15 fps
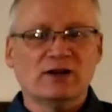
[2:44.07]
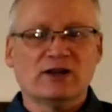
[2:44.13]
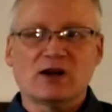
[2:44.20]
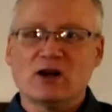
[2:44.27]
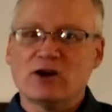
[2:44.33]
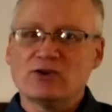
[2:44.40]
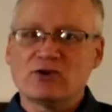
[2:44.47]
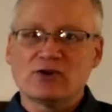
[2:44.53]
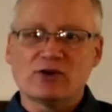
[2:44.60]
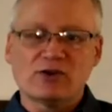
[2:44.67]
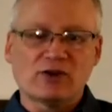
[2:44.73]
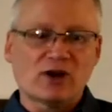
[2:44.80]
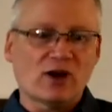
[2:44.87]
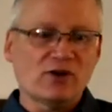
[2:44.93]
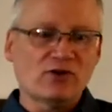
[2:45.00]
that under
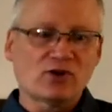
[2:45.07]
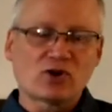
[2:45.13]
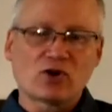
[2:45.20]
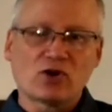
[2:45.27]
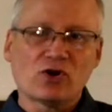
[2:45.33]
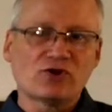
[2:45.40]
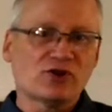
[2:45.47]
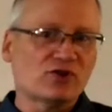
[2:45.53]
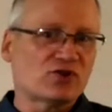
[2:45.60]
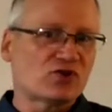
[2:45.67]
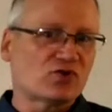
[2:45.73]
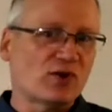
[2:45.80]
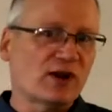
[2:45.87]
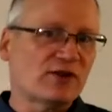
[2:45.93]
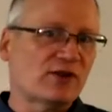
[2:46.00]
that undergirds and
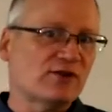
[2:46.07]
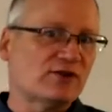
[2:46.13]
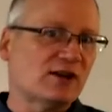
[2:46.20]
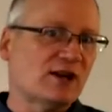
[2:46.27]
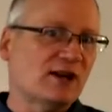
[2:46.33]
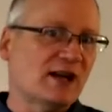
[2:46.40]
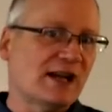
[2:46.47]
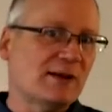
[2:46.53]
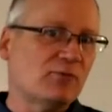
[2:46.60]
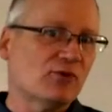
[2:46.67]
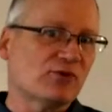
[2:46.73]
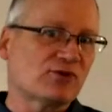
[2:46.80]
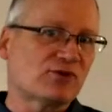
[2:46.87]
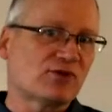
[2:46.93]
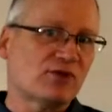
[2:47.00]
strengthens and
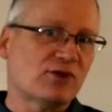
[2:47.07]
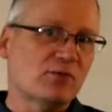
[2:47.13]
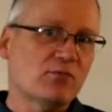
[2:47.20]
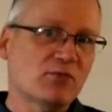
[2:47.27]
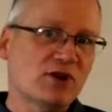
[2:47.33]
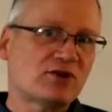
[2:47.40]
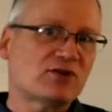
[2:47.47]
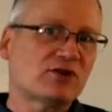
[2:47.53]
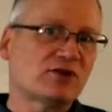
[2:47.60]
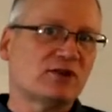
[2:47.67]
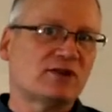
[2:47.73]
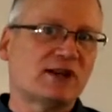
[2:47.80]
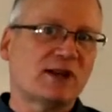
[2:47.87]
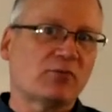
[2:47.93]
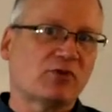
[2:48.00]
enables the mission
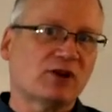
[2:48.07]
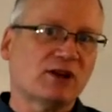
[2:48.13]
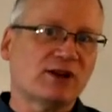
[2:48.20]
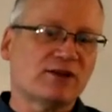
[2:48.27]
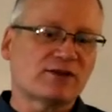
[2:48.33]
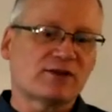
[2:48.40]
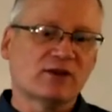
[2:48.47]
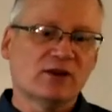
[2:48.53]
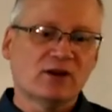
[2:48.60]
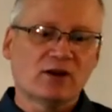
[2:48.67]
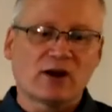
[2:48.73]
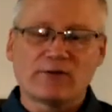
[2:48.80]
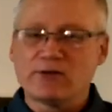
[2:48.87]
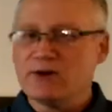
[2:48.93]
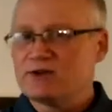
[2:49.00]
to take place
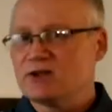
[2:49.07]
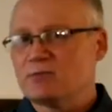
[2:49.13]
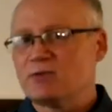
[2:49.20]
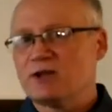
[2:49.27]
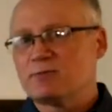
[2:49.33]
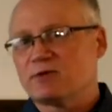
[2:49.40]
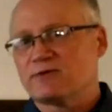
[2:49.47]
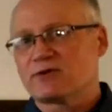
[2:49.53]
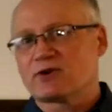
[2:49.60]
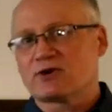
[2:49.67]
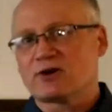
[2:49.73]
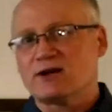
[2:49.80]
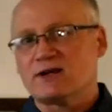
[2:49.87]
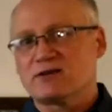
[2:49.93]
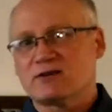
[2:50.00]
of reaching people for
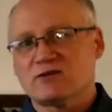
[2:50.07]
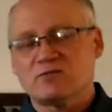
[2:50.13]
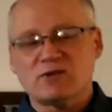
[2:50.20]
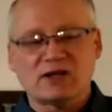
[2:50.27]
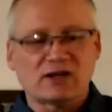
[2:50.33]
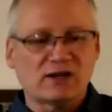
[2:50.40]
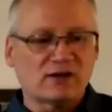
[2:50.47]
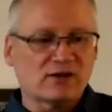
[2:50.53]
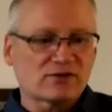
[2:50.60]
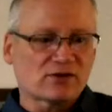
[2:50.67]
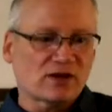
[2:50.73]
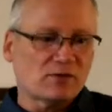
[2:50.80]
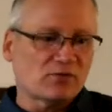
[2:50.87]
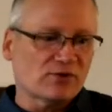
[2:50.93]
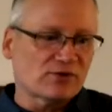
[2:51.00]
Christ and of making
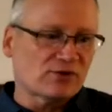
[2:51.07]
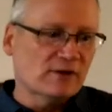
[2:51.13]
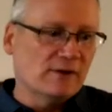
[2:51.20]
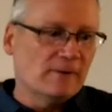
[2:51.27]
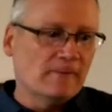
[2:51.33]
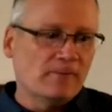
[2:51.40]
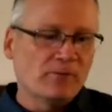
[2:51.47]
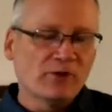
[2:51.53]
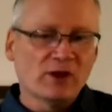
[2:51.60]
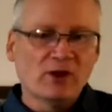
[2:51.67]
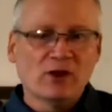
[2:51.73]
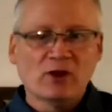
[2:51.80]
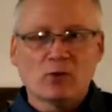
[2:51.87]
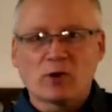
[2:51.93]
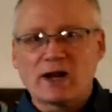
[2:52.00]
disciples.
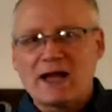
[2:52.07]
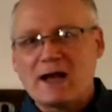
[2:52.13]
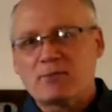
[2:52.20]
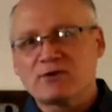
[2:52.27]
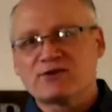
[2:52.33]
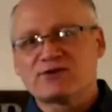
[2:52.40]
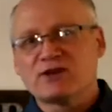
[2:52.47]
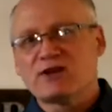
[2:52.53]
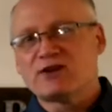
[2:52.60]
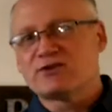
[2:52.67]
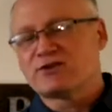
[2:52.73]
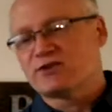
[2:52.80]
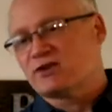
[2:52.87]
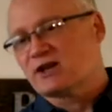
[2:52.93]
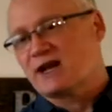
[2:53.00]
What happens then
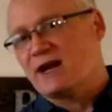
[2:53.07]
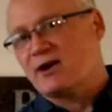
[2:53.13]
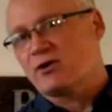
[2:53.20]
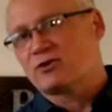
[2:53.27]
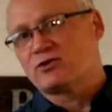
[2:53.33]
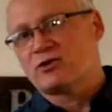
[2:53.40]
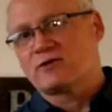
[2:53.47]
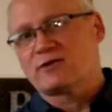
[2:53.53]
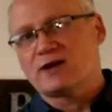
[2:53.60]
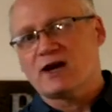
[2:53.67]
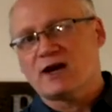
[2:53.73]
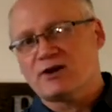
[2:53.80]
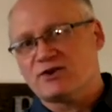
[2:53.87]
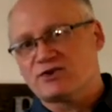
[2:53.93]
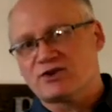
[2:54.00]
is that the character of
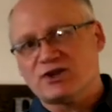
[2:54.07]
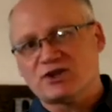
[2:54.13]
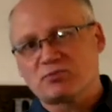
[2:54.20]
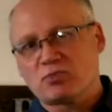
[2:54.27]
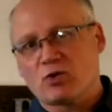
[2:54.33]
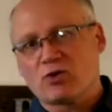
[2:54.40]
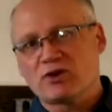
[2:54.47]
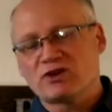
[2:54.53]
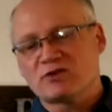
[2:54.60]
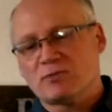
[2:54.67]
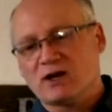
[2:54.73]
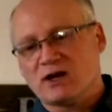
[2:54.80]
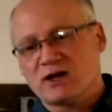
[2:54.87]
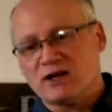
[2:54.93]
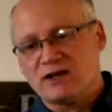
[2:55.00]
God is, is poured into
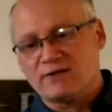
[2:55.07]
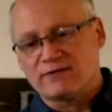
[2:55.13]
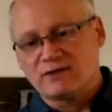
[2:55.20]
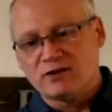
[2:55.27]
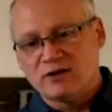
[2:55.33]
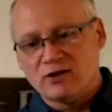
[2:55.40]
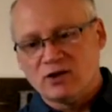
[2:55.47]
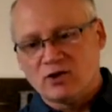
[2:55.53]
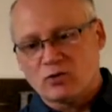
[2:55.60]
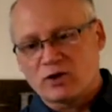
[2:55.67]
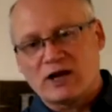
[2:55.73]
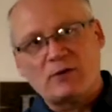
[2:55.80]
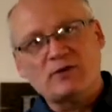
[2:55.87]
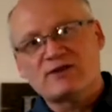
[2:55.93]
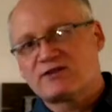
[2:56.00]
my life.
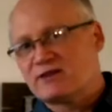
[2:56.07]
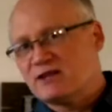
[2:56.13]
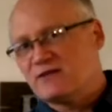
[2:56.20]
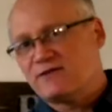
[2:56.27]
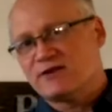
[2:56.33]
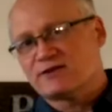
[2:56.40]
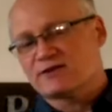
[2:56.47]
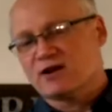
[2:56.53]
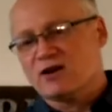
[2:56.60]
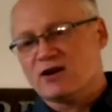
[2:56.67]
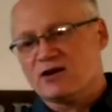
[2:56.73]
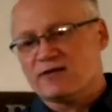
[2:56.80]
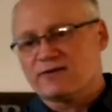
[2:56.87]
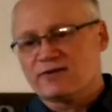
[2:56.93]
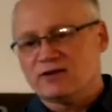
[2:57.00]
When I receive His
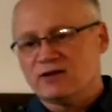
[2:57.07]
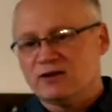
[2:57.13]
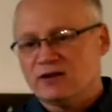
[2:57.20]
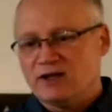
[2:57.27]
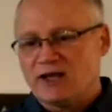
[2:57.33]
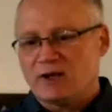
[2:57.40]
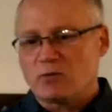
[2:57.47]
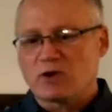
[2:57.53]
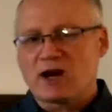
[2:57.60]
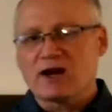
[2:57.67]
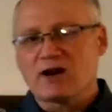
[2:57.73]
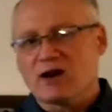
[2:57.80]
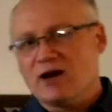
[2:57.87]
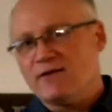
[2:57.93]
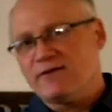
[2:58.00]
love, and when
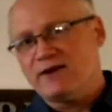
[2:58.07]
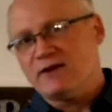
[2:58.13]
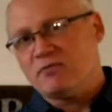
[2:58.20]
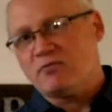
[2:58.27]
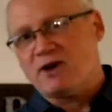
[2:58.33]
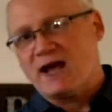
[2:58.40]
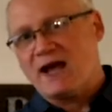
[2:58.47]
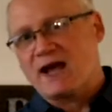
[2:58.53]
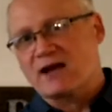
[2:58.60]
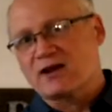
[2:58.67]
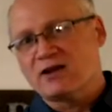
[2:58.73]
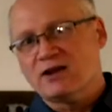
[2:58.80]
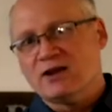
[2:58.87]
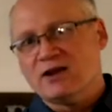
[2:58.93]
I love Him back,